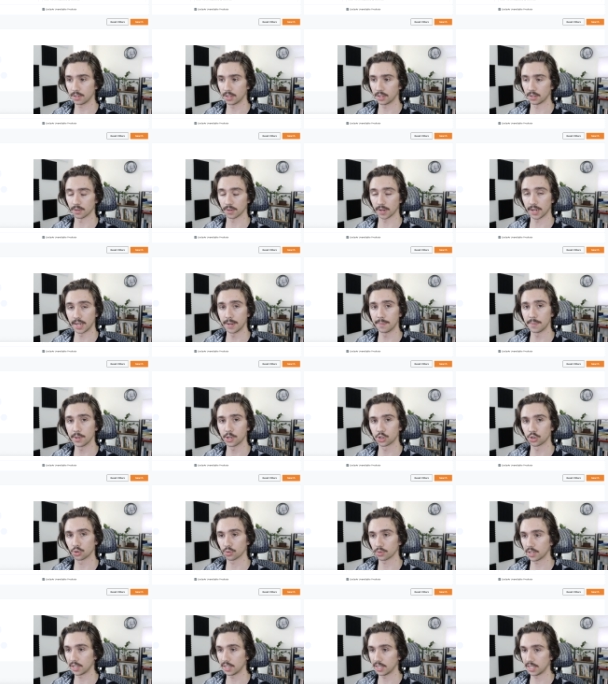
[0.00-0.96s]
either
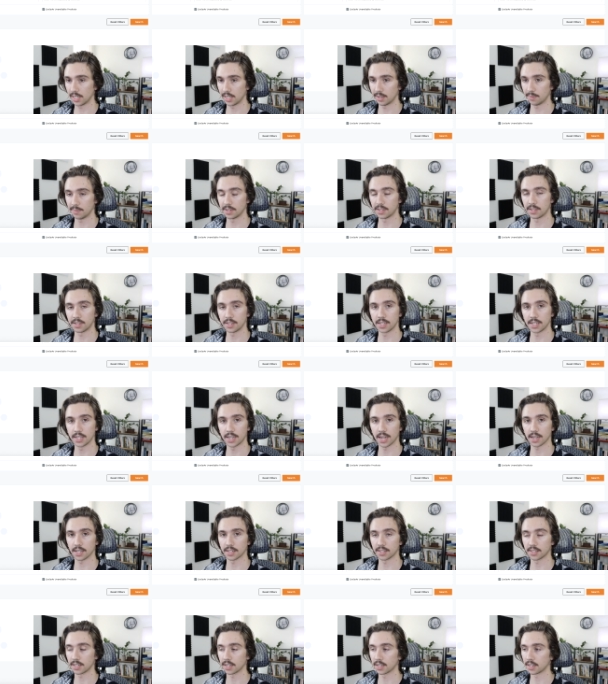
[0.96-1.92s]
imagery, EBC
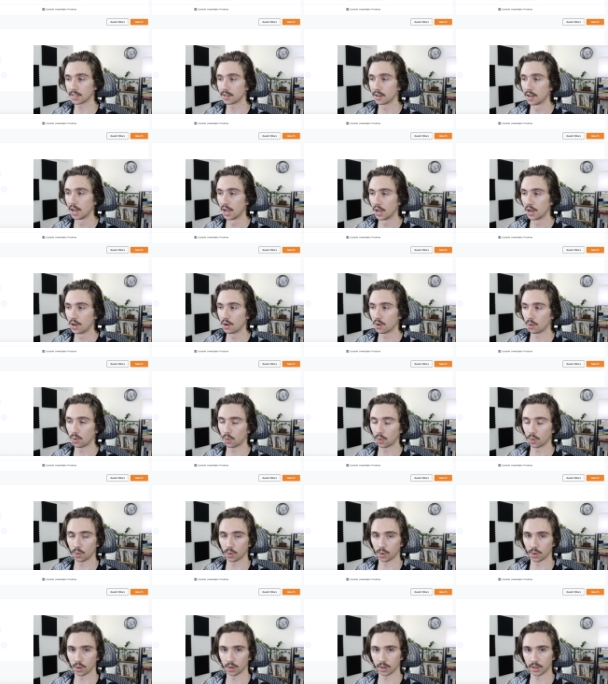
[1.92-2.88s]
content,
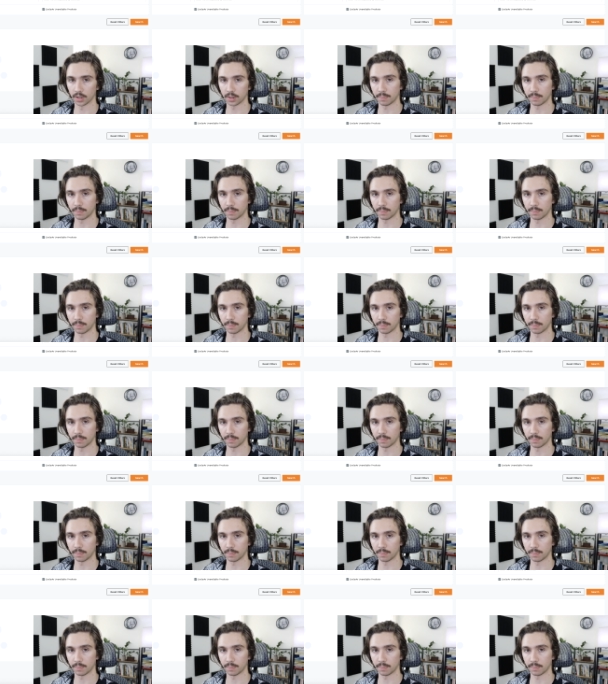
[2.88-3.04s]
or